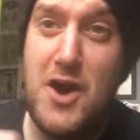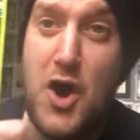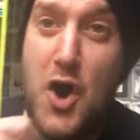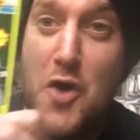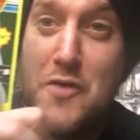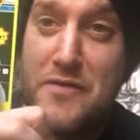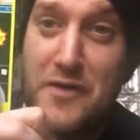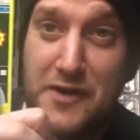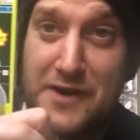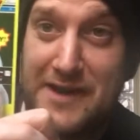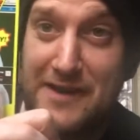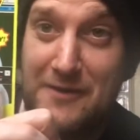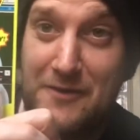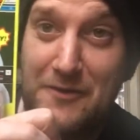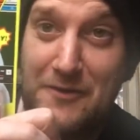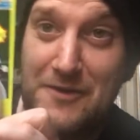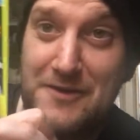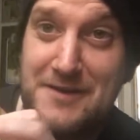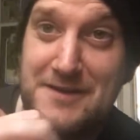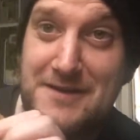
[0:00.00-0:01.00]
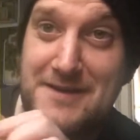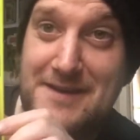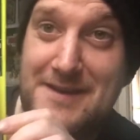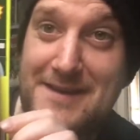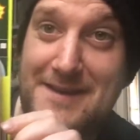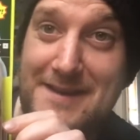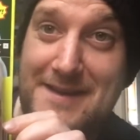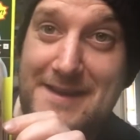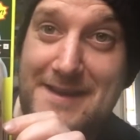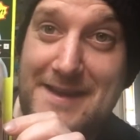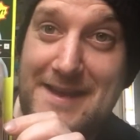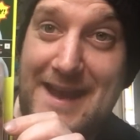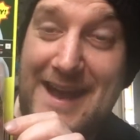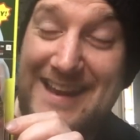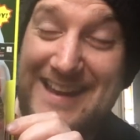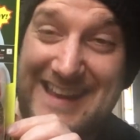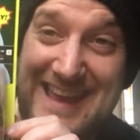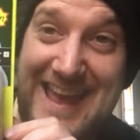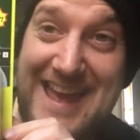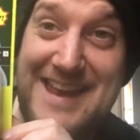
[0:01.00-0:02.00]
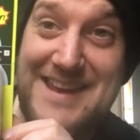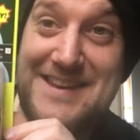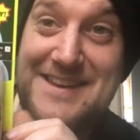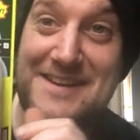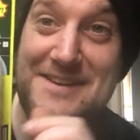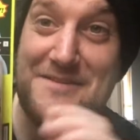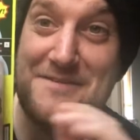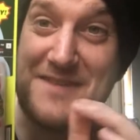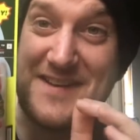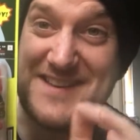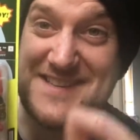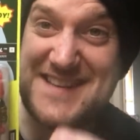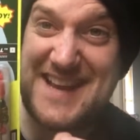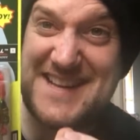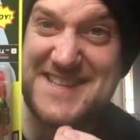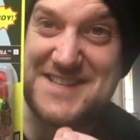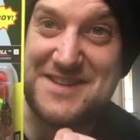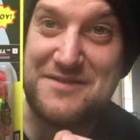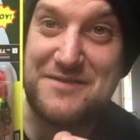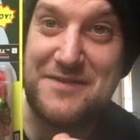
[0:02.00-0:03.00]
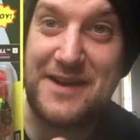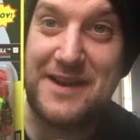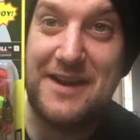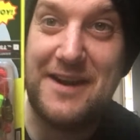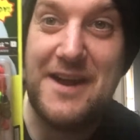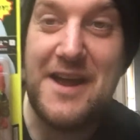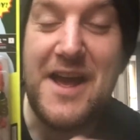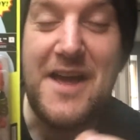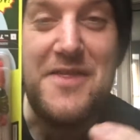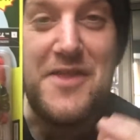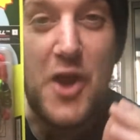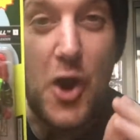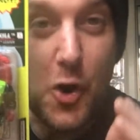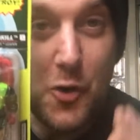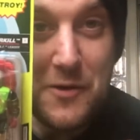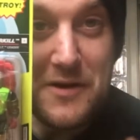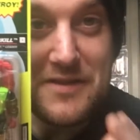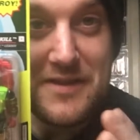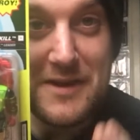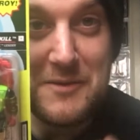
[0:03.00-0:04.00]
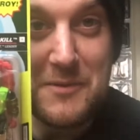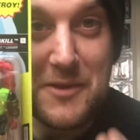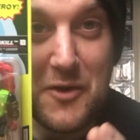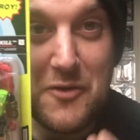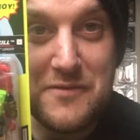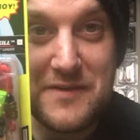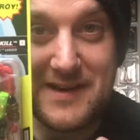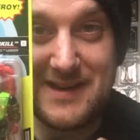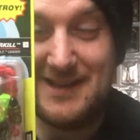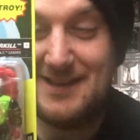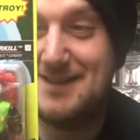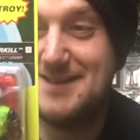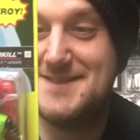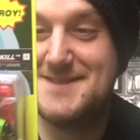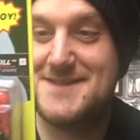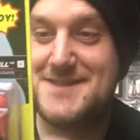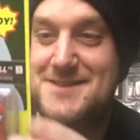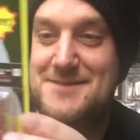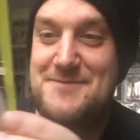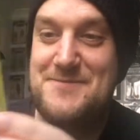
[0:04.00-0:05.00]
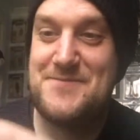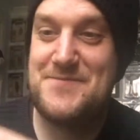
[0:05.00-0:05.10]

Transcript: Overkill. Again, fantastic figure. The only thing with Overkill is